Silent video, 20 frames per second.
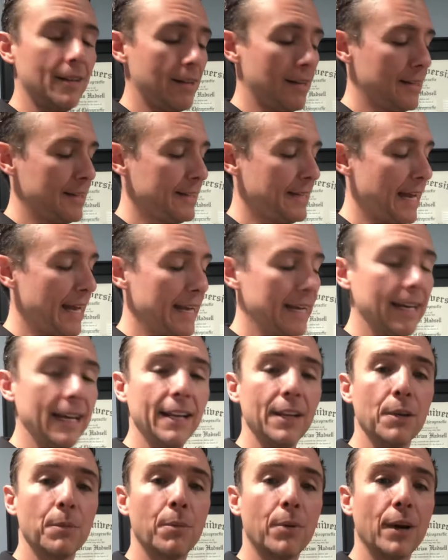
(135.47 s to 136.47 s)
taking the
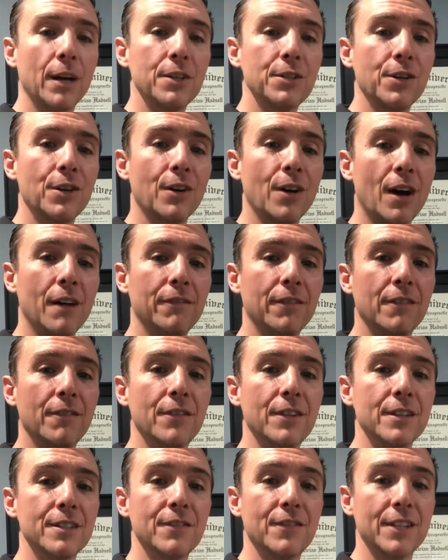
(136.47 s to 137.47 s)
pressure off of
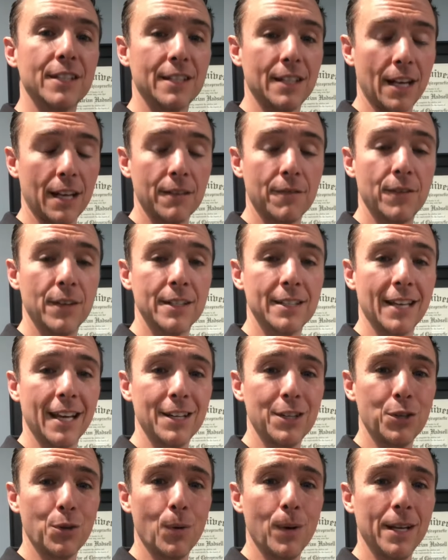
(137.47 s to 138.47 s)
this facet
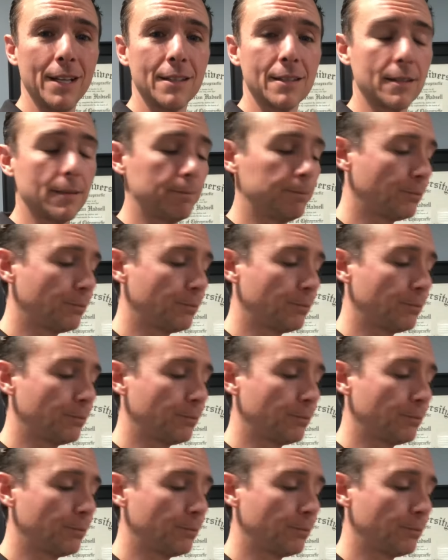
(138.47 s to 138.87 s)
joints.